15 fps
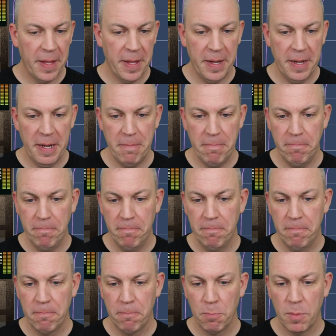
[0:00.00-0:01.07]

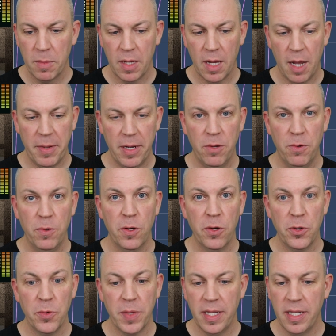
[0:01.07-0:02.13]
Who
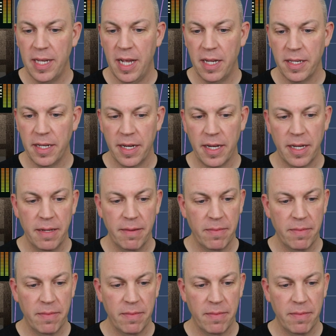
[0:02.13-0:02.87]
knows what this sounds like?